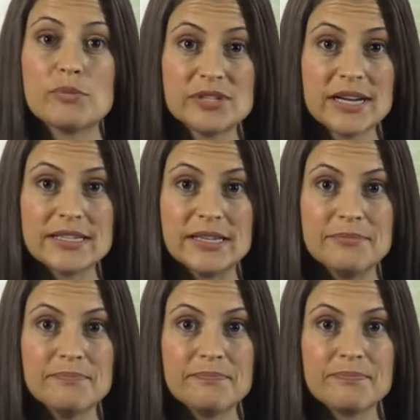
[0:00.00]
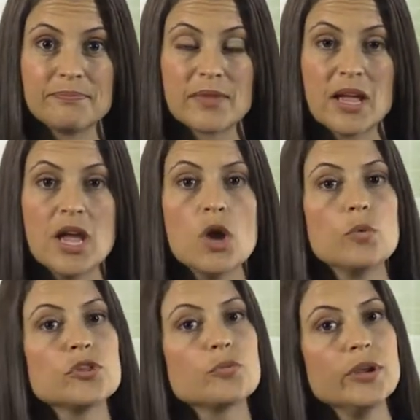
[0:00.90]
protected.
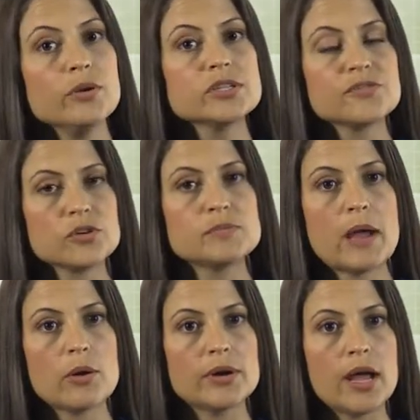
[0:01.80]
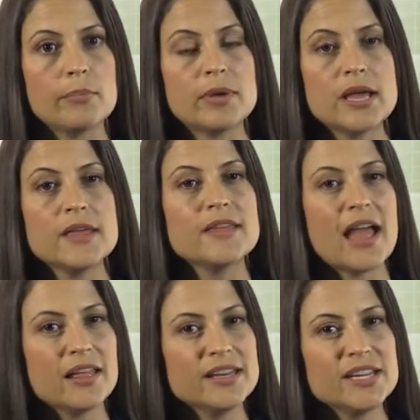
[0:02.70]
When the reader is first powered up, the
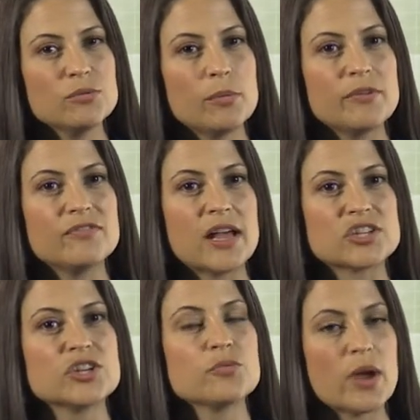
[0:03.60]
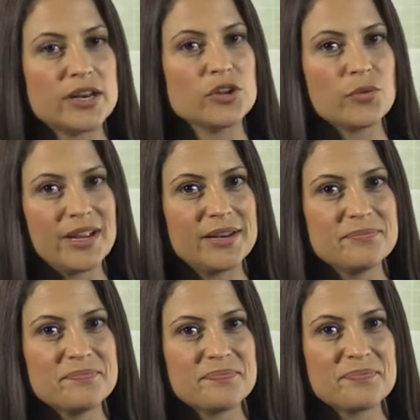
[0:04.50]
LED will be flashing red and green.